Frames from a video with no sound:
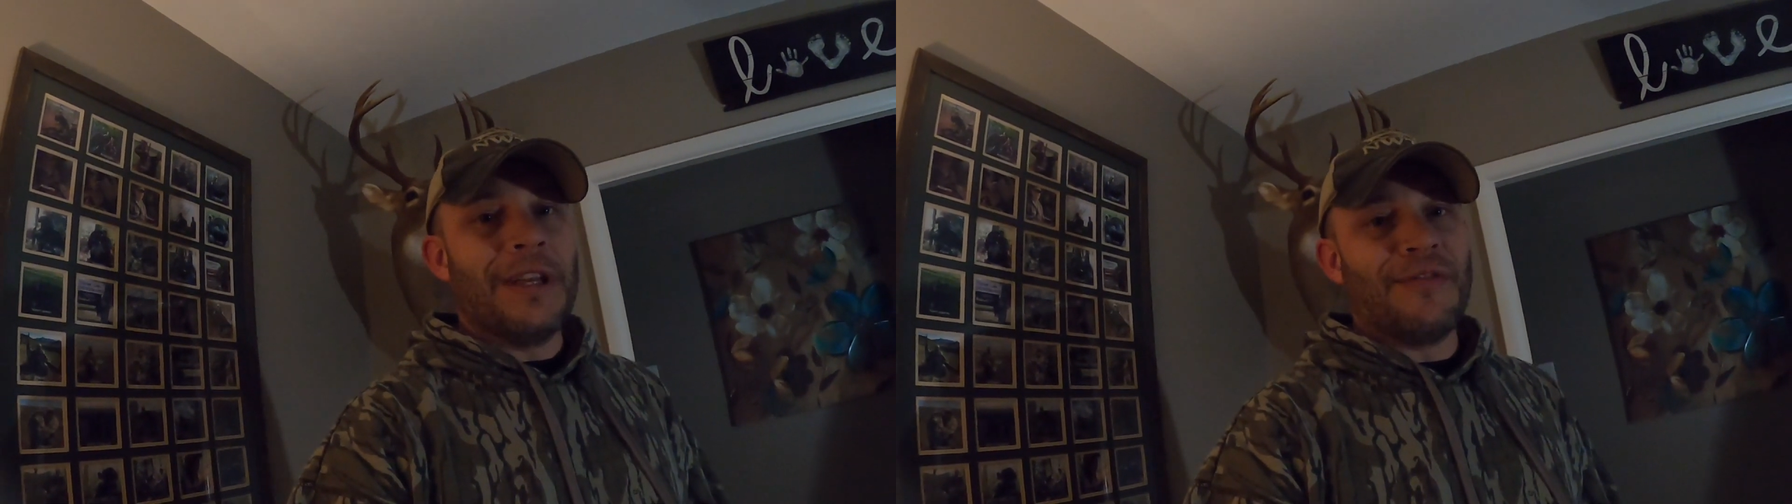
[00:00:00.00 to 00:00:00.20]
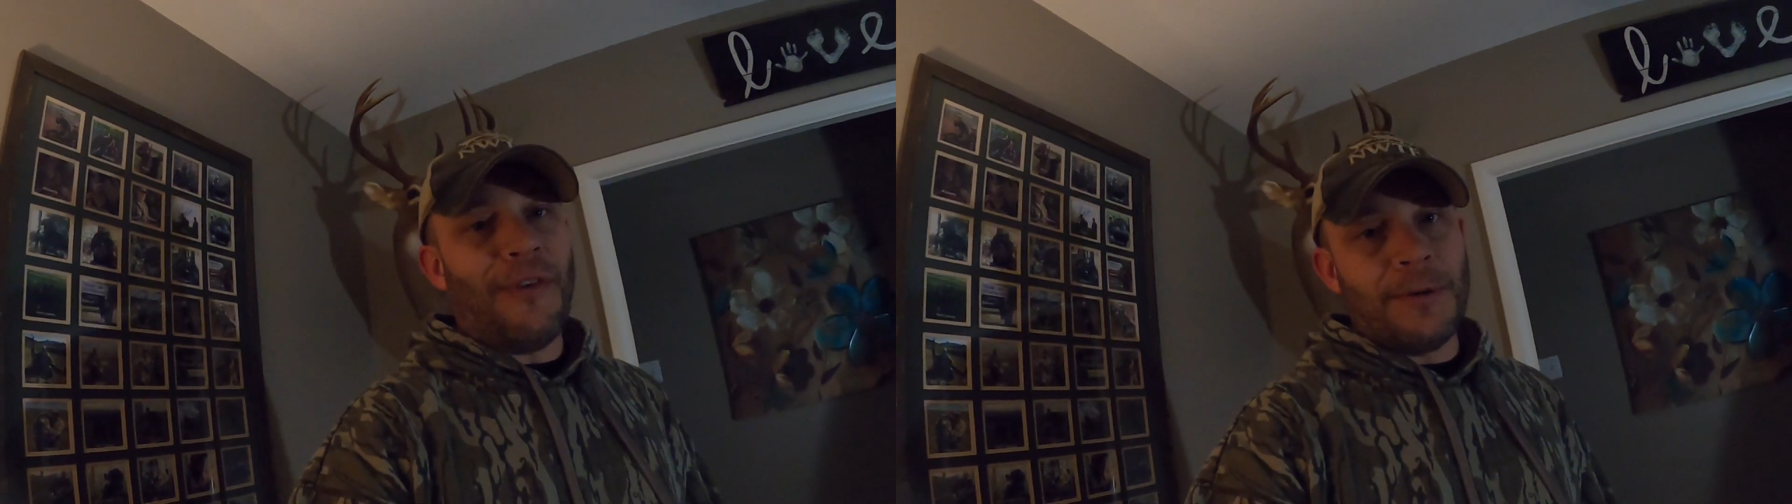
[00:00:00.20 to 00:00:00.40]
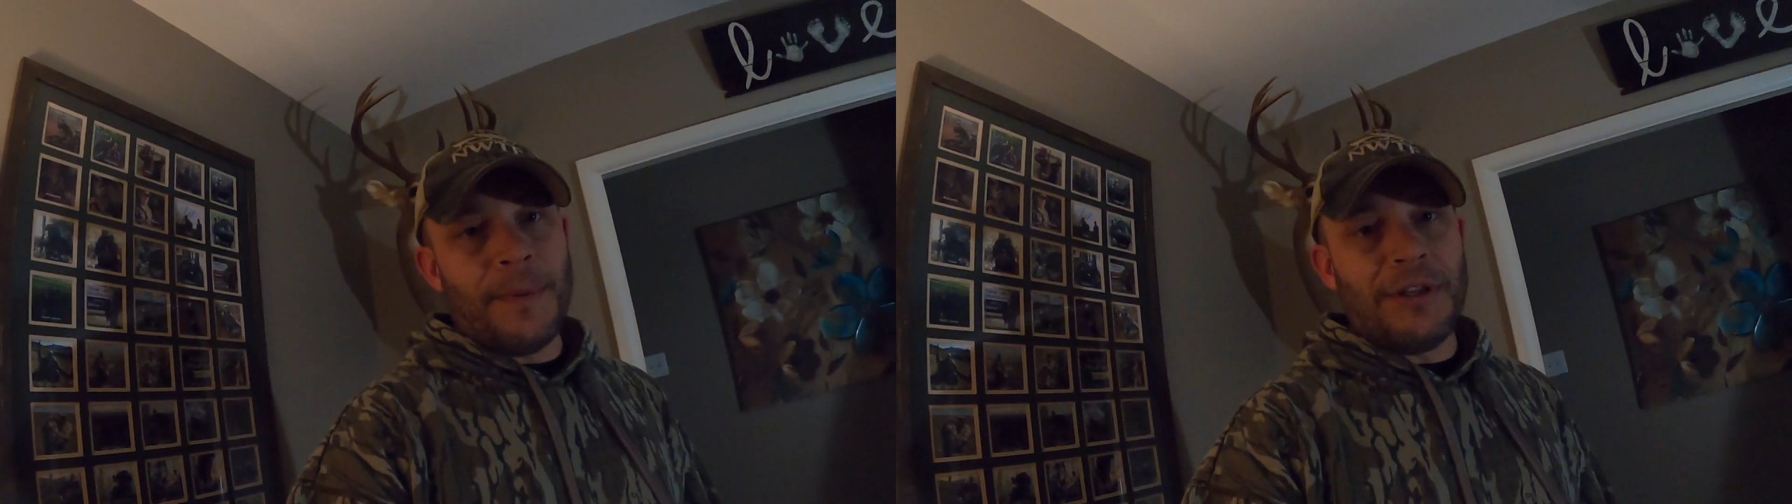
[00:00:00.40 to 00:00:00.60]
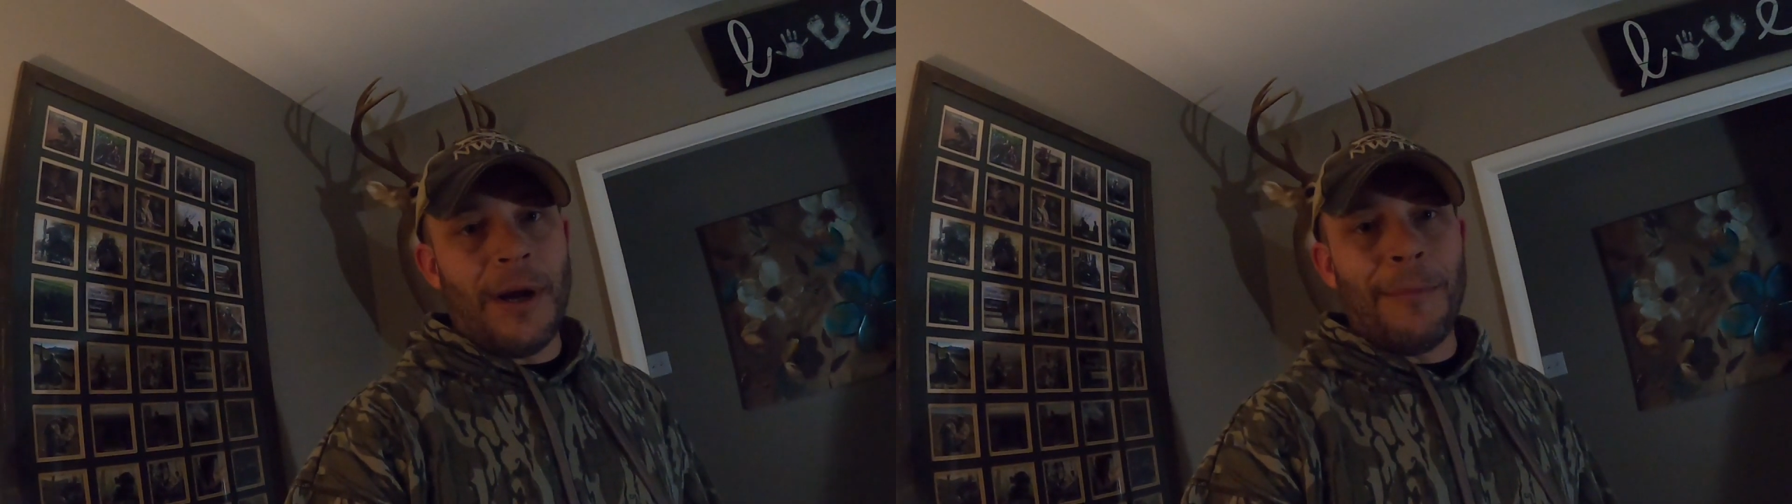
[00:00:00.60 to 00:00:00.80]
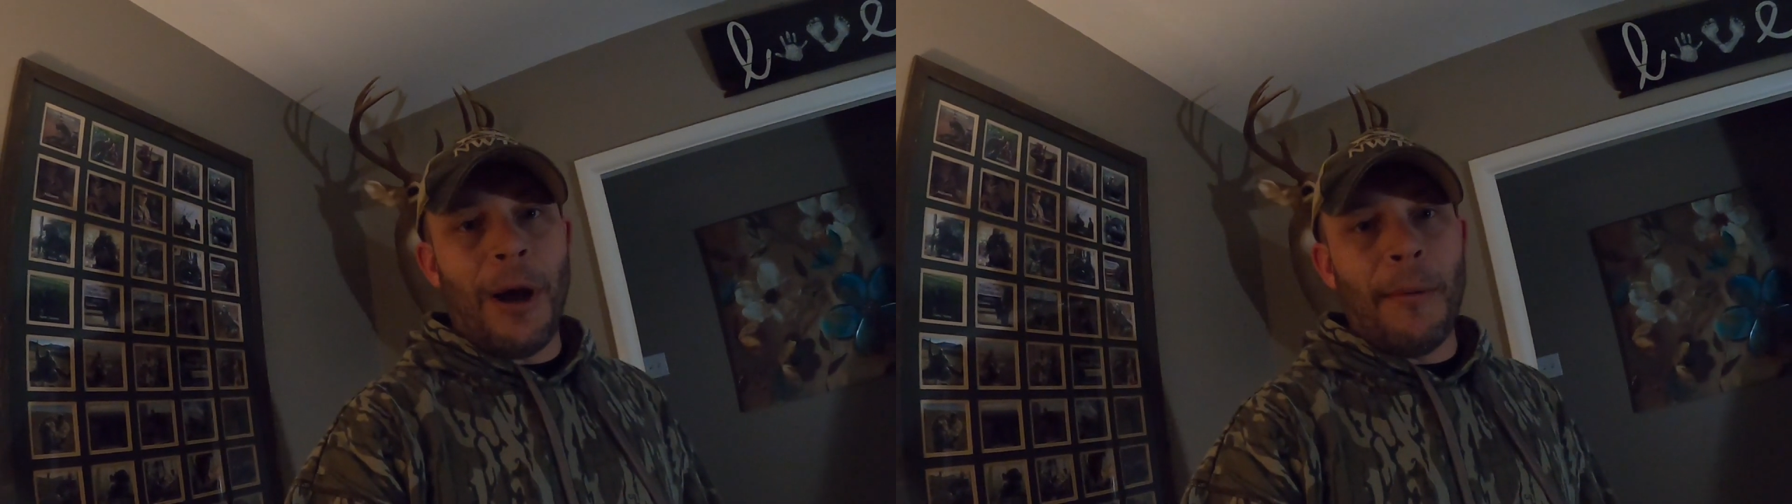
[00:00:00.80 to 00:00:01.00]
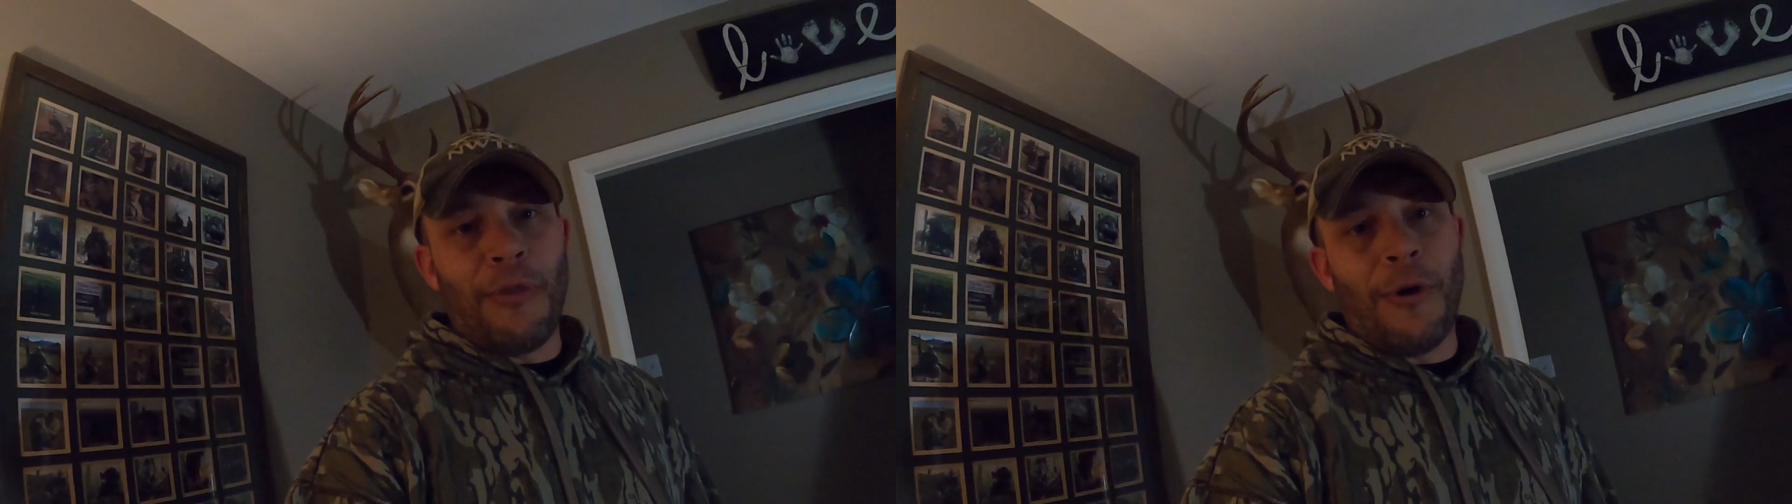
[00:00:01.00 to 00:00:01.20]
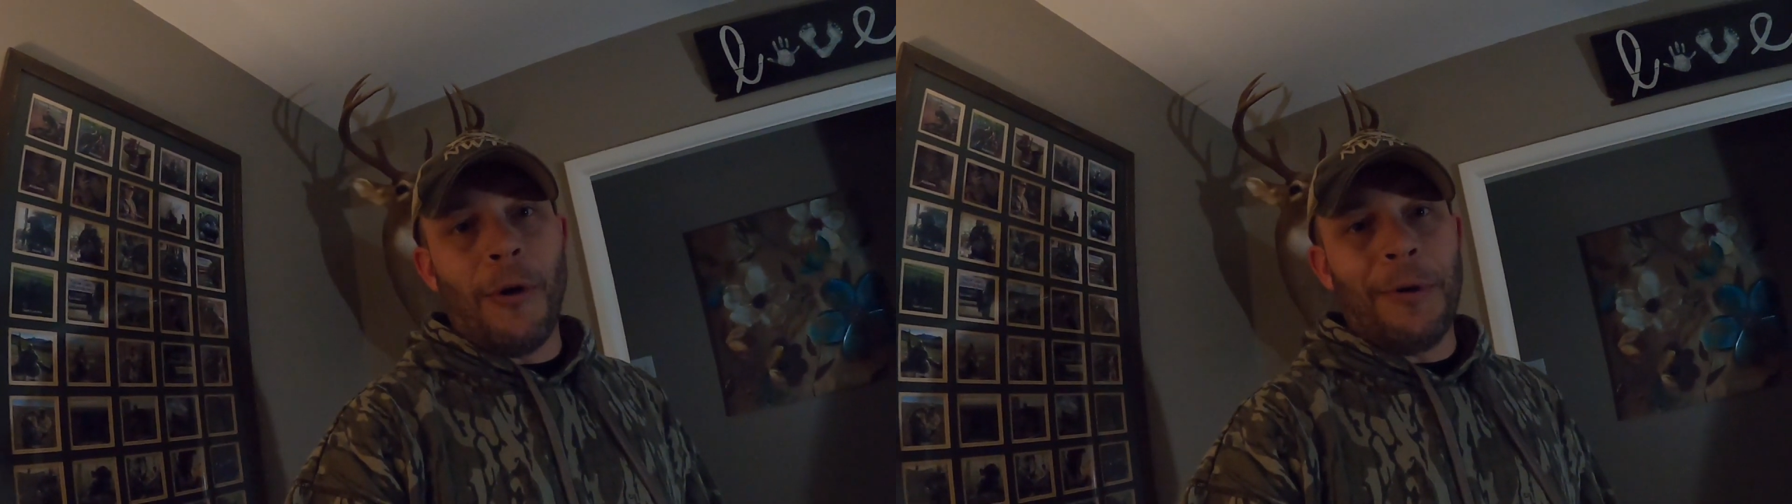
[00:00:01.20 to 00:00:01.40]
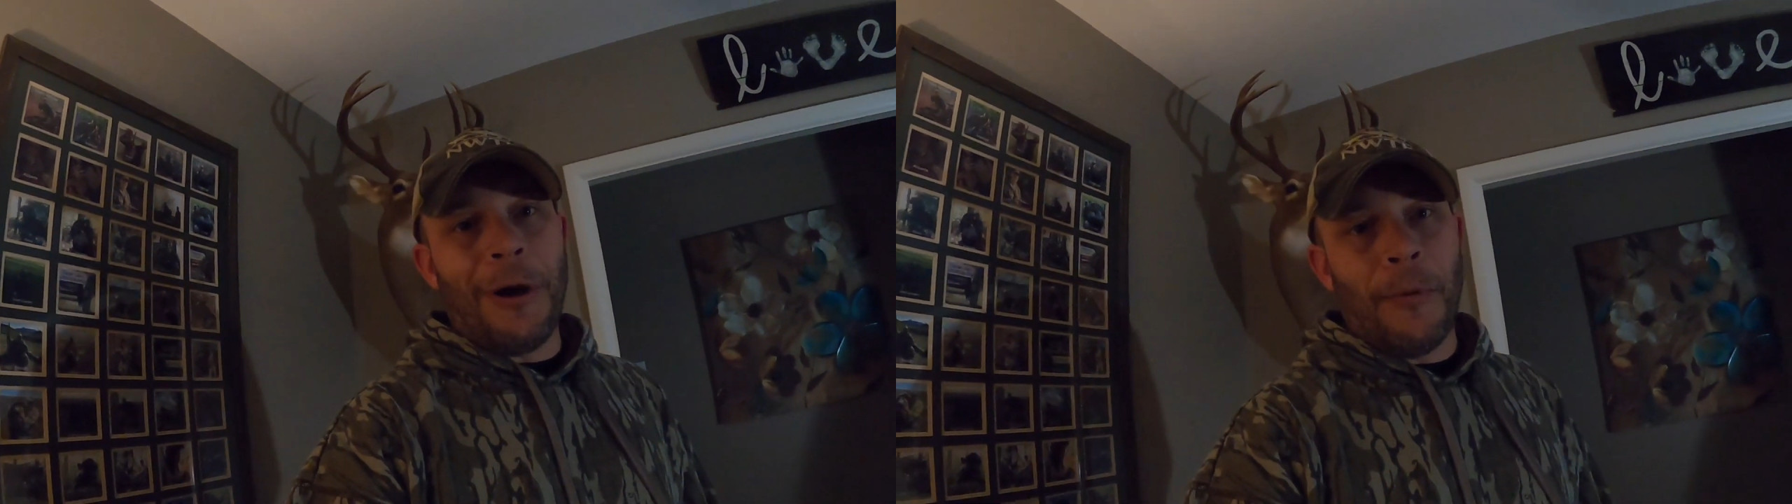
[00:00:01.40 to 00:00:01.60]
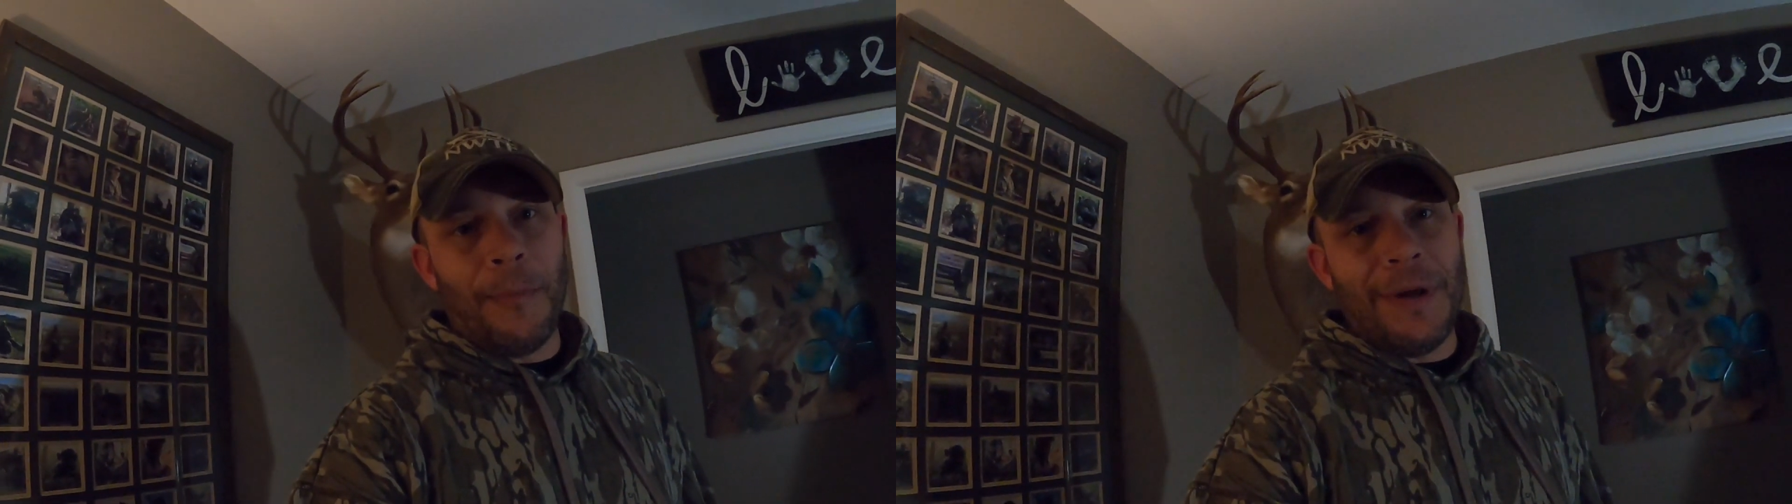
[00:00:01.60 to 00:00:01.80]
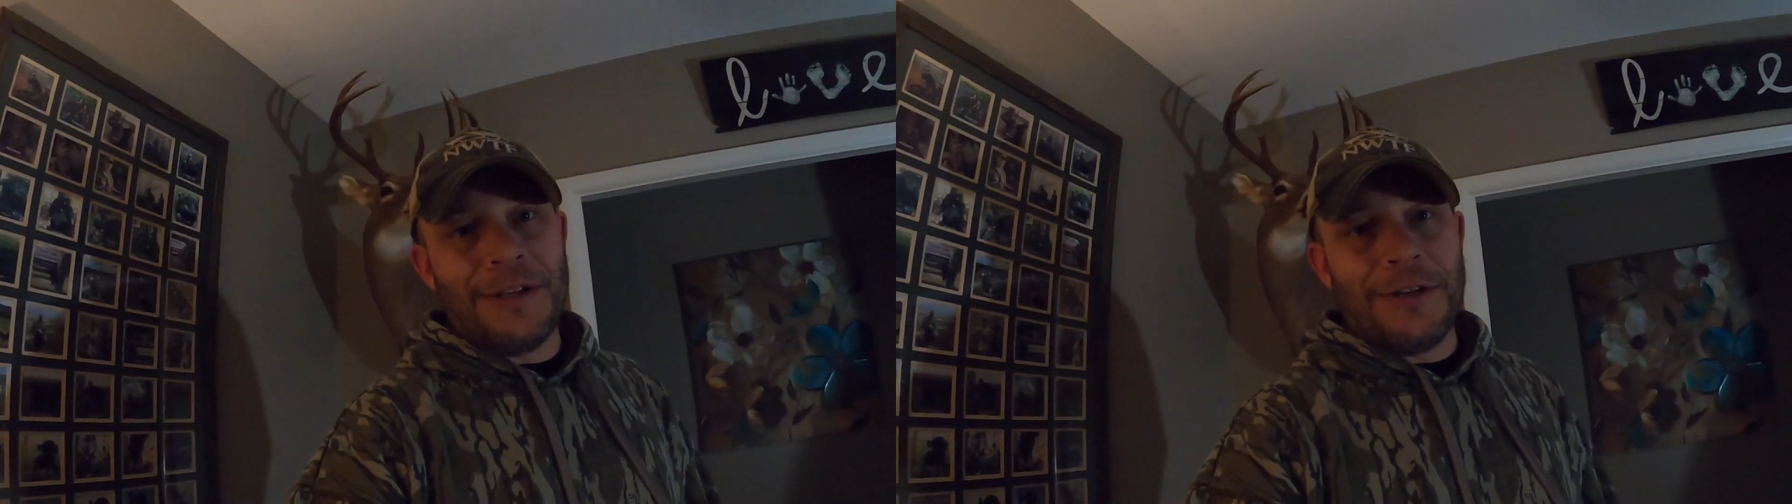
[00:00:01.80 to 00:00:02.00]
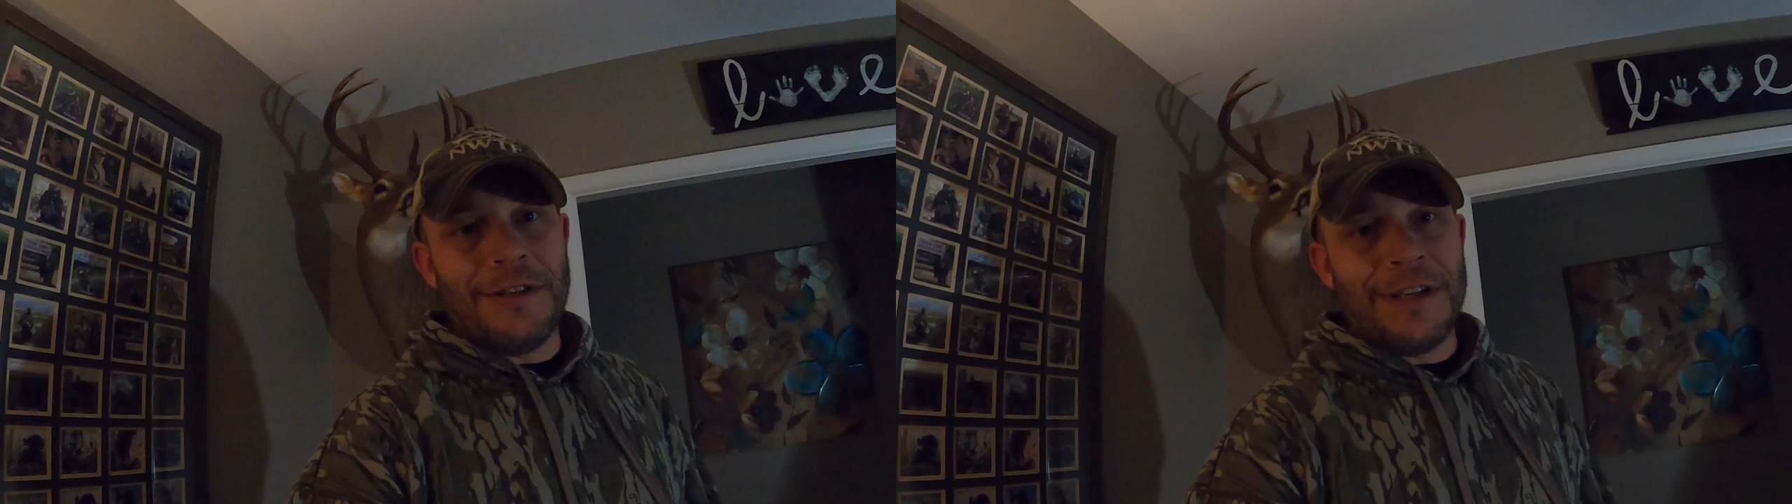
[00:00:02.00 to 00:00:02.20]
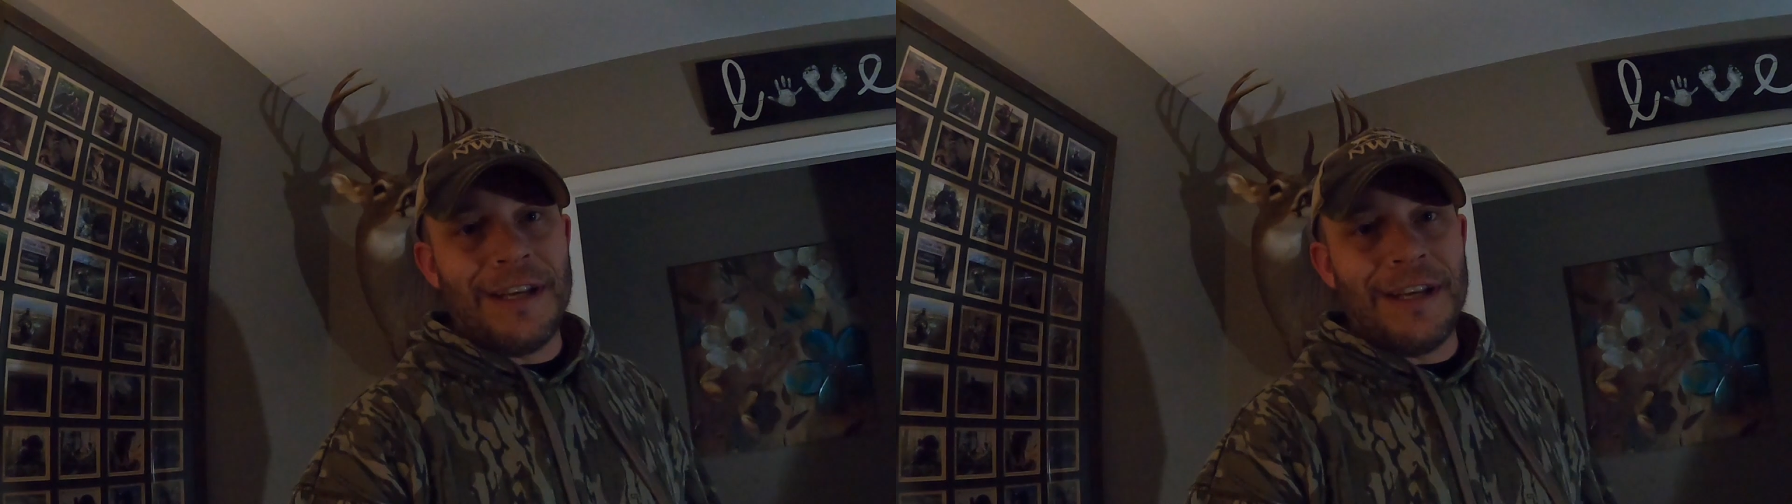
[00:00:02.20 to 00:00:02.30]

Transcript: This first picture, I'm going to throw up a couple pictures,